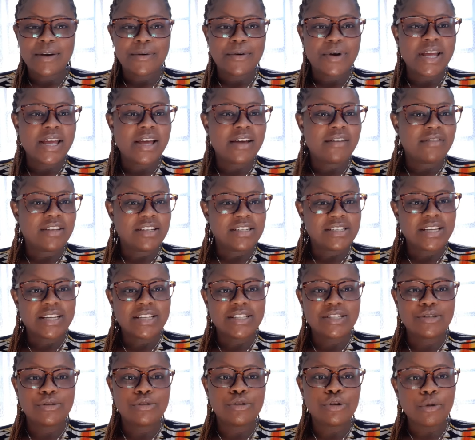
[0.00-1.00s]
haven't I
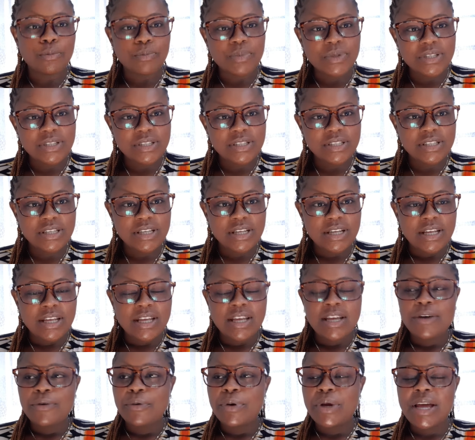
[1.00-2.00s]
stopped,
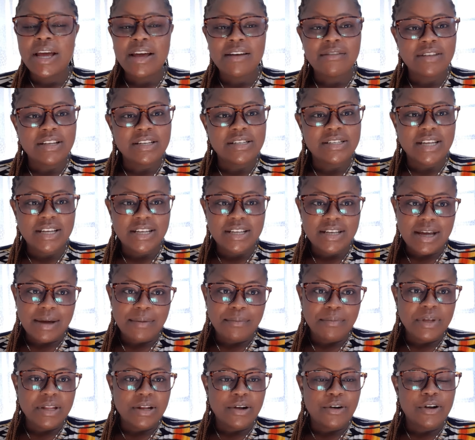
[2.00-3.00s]

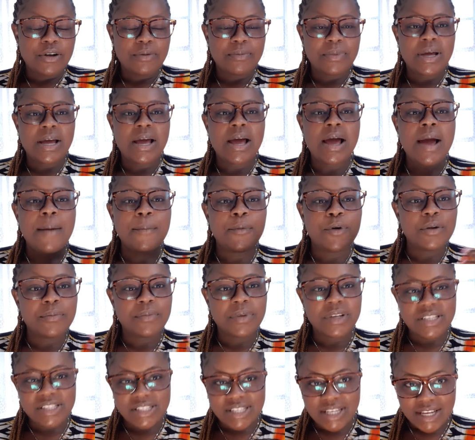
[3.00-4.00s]
I'm on
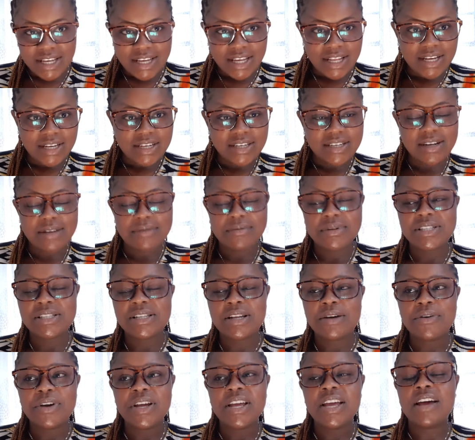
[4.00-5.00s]
my second
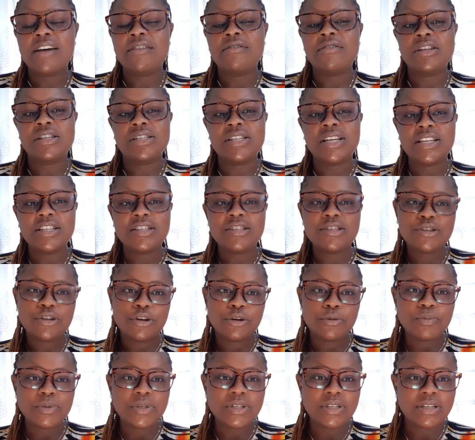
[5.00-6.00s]
trimester, why haven't I
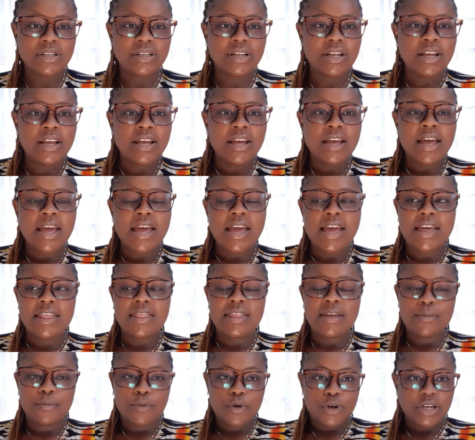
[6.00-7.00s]
stopped
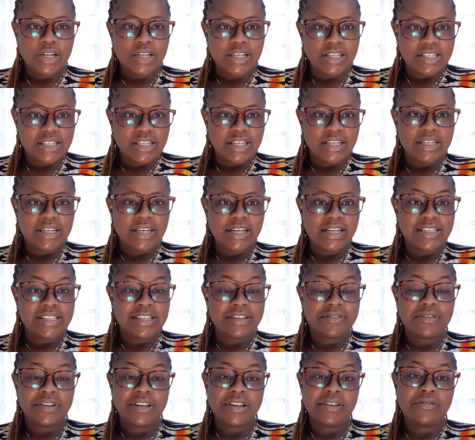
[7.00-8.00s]
the morning sickness,
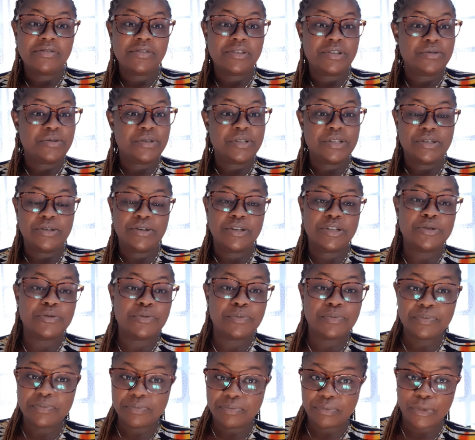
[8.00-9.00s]
even if it was not
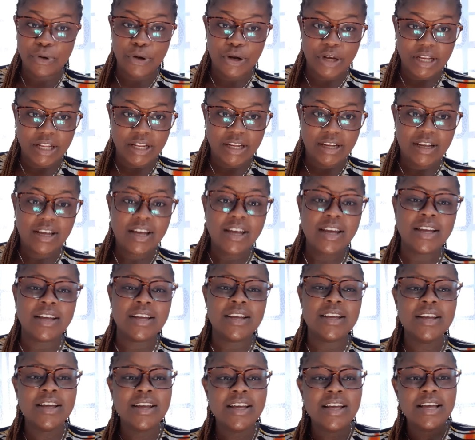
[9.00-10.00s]
morning.
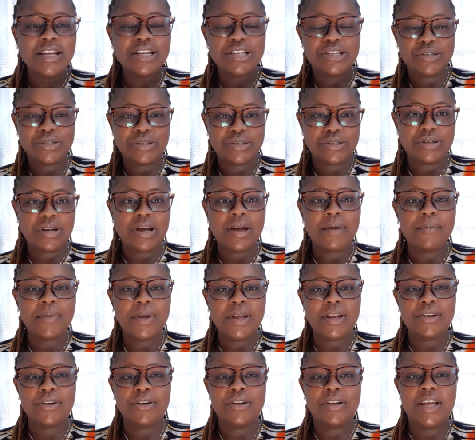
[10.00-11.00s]
It used to
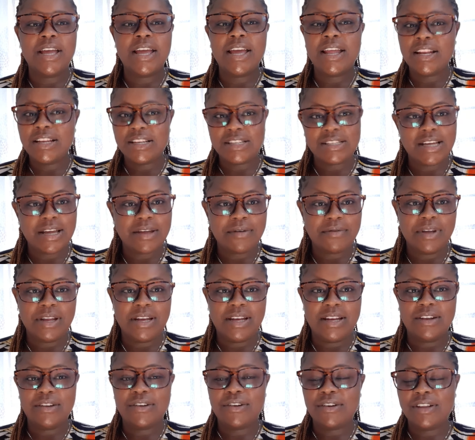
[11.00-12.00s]
happen anytime
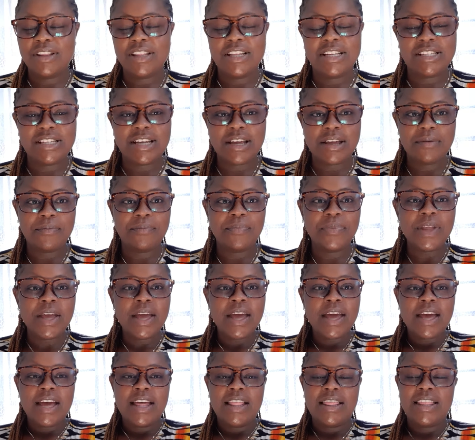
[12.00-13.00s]
and all the time.
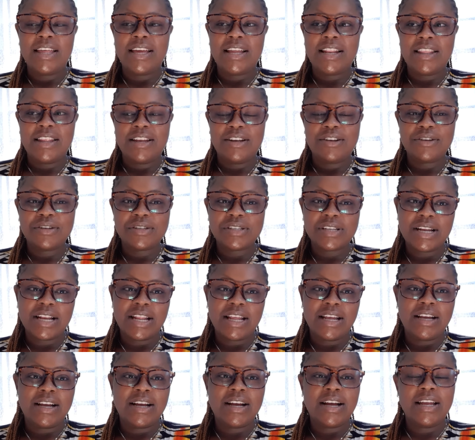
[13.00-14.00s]
And then the doctor
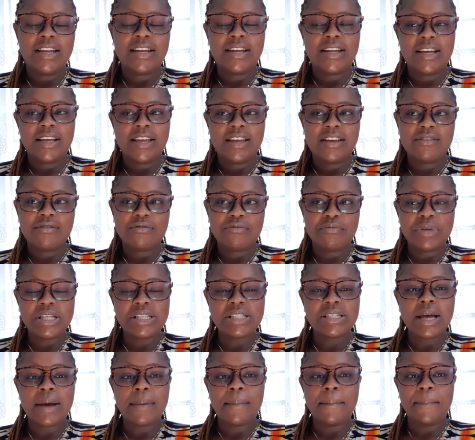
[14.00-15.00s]
kind of gave me
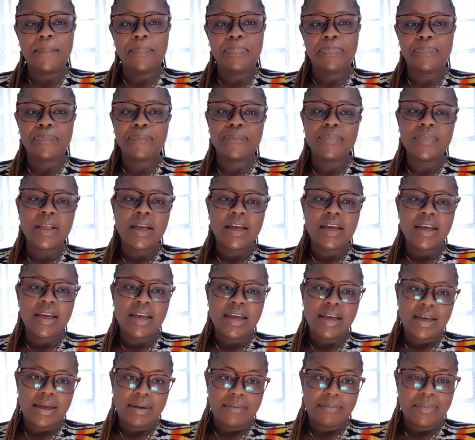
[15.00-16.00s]
some
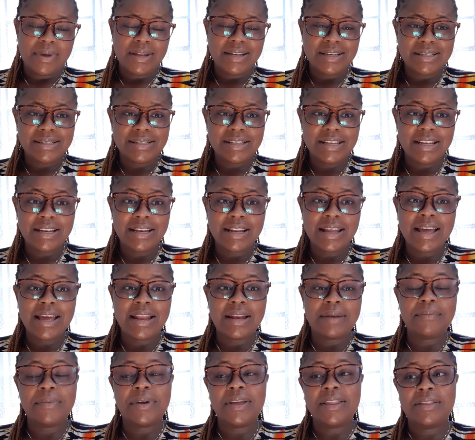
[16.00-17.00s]
medicine,
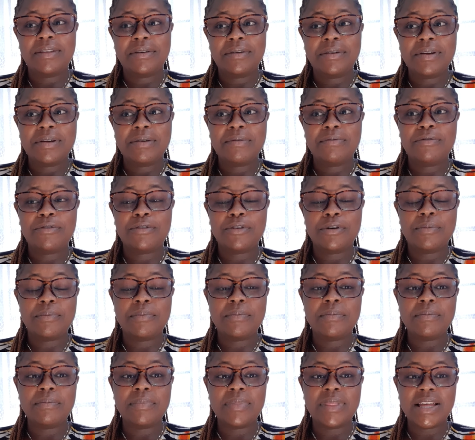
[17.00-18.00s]
and by the way,
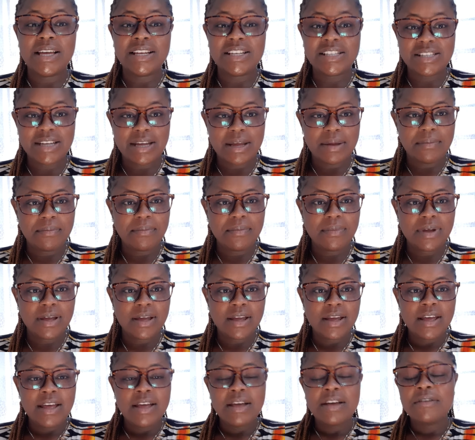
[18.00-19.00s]
from that time
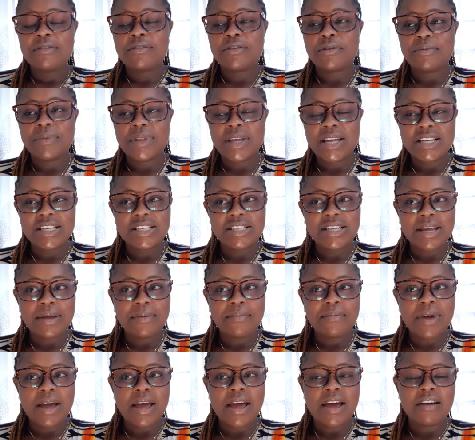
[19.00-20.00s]

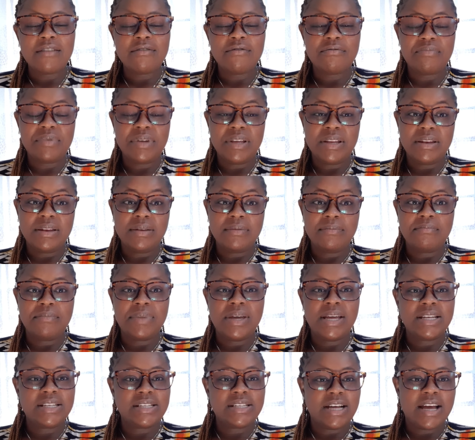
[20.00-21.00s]
I have been
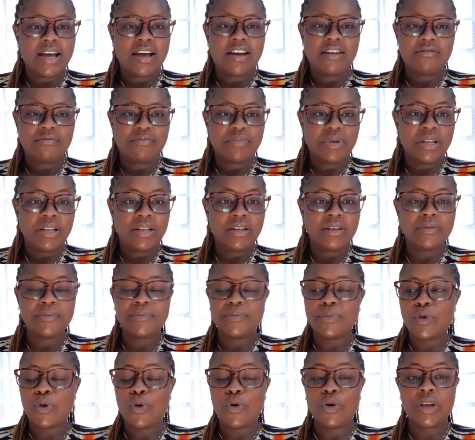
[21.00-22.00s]
better. I have been
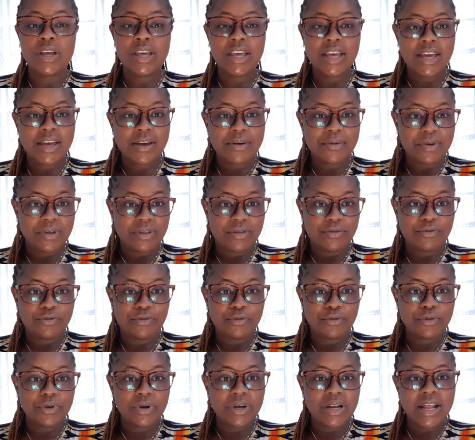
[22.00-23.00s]
okay with
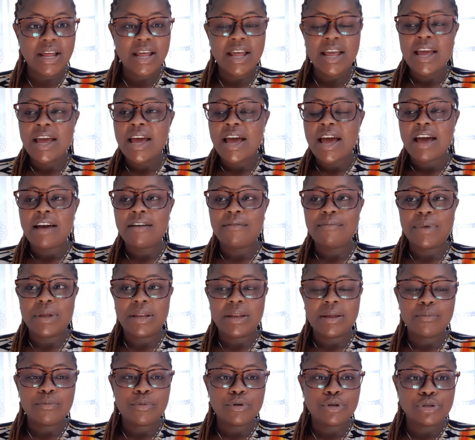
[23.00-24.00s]
food. I have
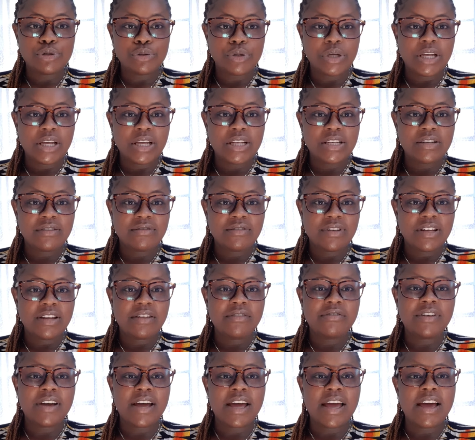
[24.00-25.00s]
been able to eat even
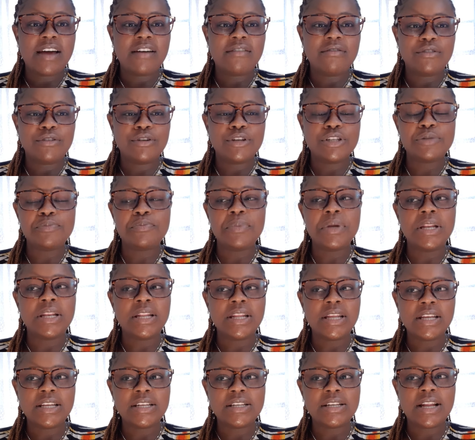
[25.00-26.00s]
if I have not been
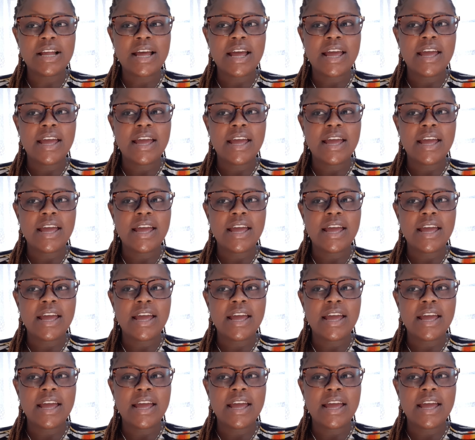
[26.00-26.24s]
eating